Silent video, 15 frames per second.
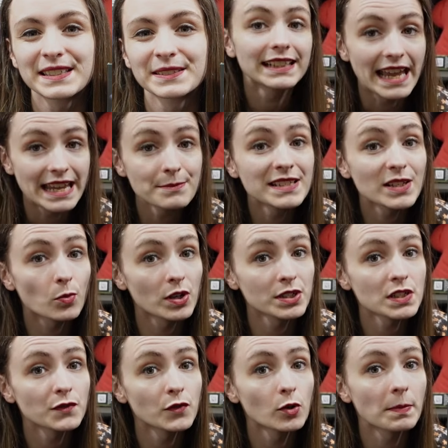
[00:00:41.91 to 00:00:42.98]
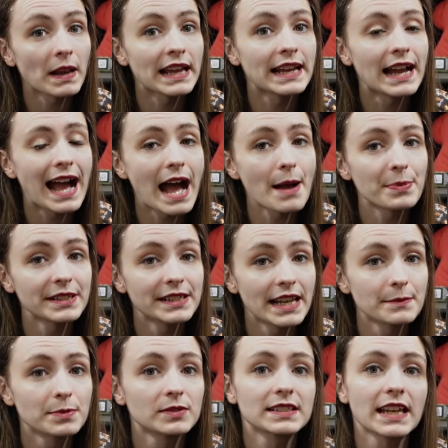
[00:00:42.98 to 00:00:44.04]
The game is a 1-to-4 player
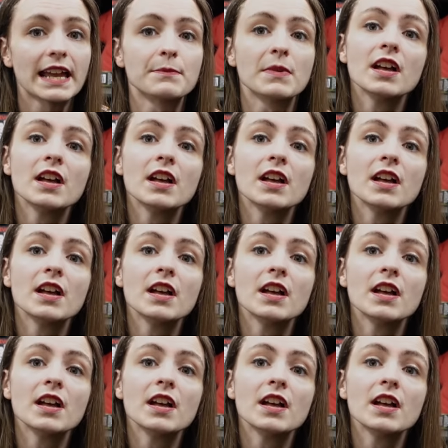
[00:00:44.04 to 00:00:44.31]
app-enabled game